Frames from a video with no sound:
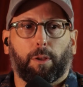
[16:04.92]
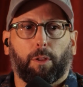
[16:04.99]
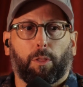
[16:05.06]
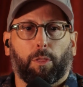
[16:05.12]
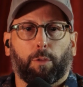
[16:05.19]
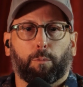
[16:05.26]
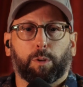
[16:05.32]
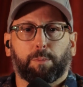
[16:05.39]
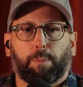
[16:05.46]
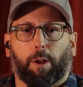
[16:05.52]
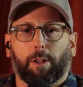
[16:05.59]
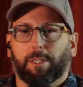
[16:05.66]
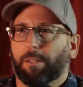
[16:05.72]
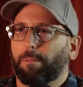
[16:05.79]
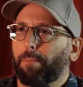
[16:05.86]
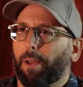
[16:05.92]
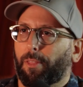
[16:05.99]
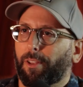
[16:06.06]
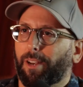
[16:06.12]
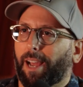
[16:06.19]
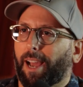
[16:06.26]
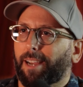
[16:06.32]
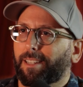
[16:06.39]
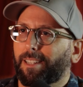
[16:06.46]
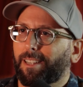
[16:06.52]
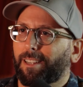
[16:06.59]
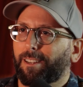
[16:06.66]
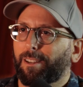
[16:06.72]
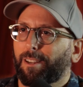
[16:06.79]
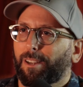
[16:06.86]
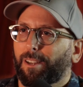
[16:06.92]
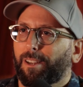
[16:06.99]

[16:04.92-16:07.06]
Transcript: response to method acting